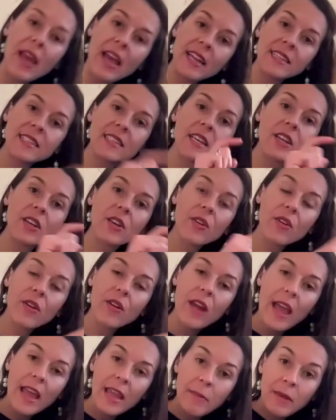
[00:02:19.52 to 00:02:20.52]
enter, you're
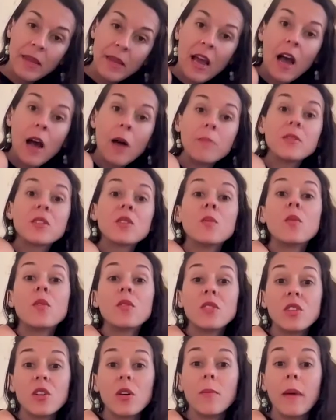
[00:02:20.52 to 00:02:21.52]
aiming up
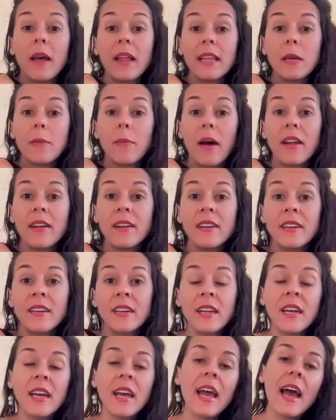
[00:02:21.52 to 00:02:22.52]
towards your belly button
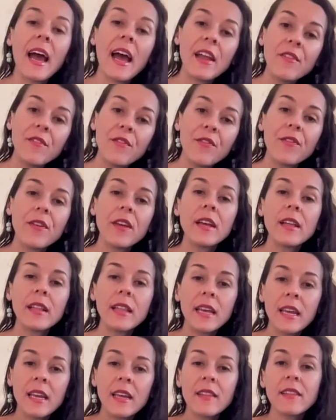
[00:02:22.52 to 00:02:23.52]
and
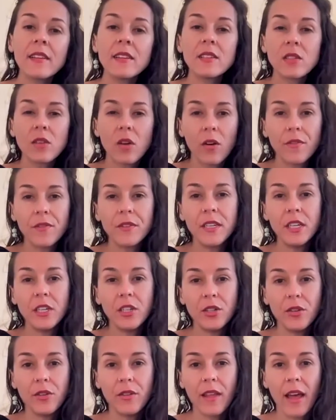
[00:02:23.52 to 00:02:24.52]
feeling the soft
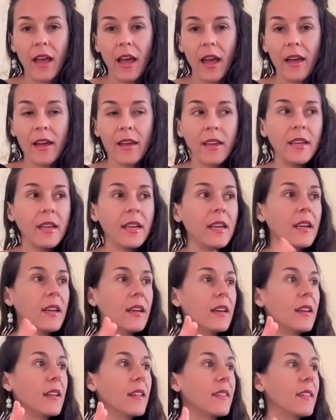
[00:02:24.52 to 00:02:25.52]
tissue there.
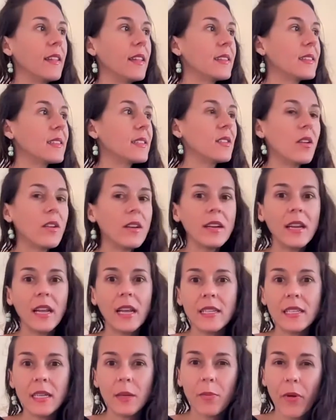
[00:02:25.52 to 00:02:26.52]
It's not an
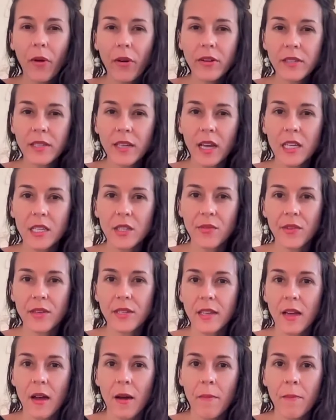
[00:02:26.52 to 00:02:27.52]
easy process for
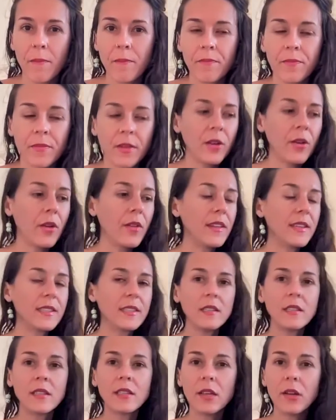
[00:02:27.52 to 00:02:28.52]
some. This
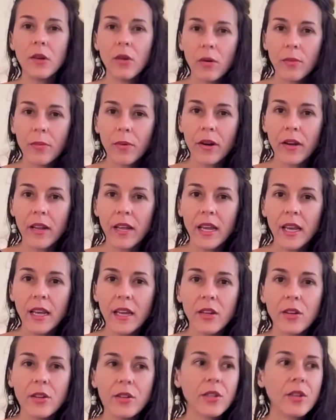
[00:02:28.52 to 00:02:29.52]
is your body.
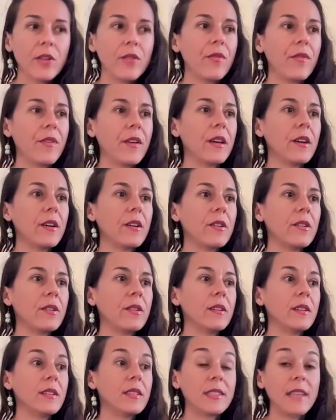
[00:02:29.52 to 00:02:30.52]
You should
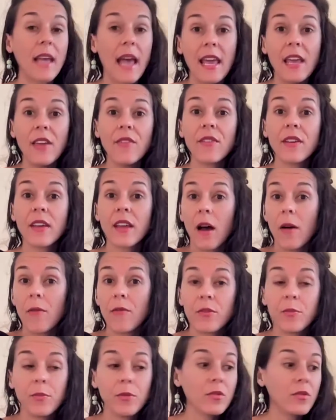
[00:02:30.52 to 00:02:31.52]
feel safe and
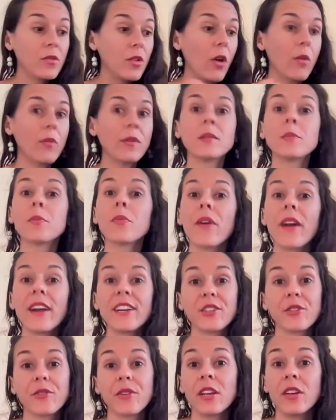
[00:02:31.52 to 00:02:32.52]
comfortable. No one's
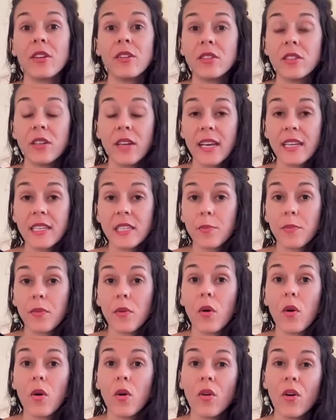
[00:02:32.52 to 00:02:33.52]
pressuring you to
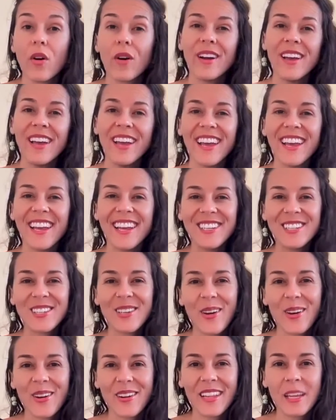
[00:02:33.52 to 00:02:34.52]
explore or
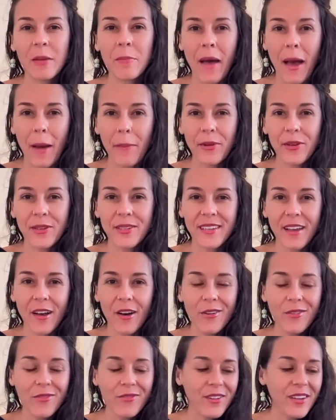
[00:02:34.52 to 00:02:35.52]
internally map
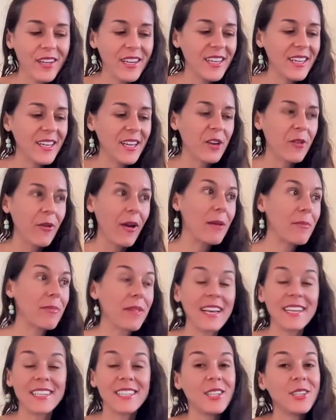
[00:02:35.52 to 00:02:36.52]
yourself. Great
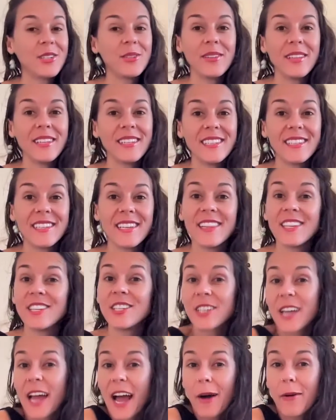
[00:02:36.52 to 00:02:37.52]
place to do this is in the
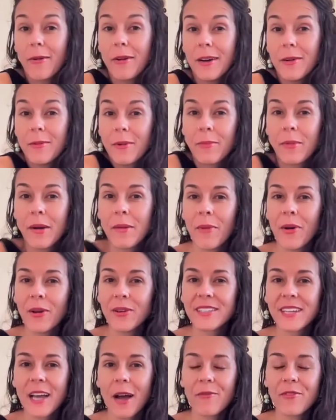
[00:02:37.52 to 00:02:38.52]
shower when we're
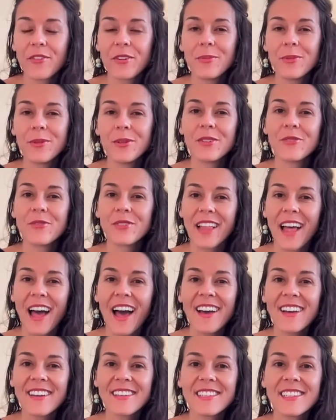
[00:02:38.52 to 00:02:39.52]
most comfortable and
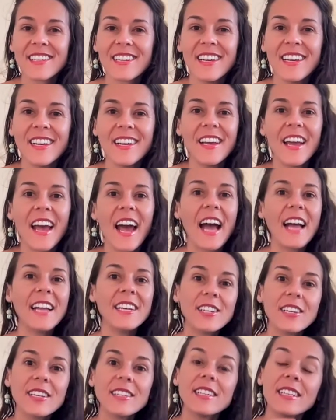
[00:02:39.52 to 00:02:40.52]
relaxed.
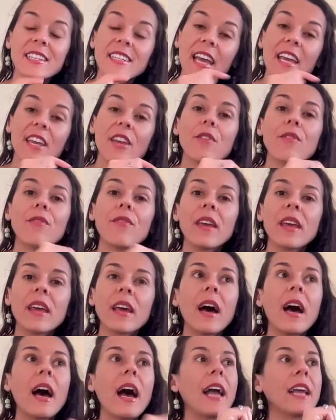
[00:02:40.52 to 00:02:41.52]
And just to take your
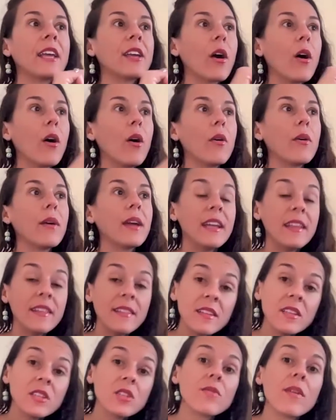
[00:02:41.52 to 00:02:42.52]
finger and go
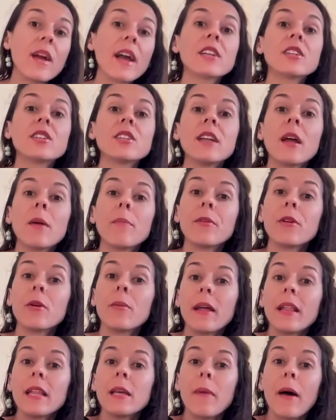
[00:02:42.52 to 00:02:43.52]
in the direction up your
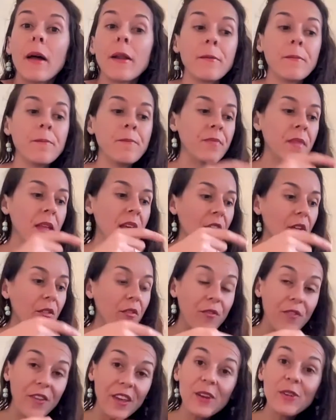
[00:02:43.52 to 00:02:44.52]
belly button,
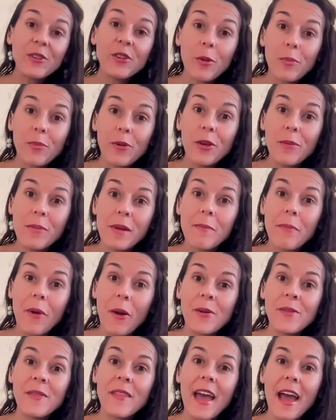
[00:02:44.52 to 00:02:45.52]
feel your pubic
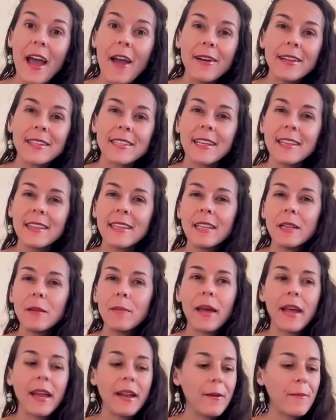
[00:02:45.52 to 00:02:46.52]
bone there. It's a little
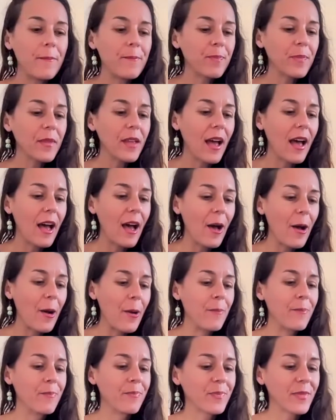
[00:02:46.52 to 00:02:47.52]
bit,
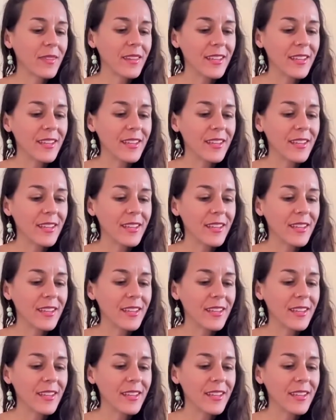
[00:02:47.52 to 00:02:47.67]
I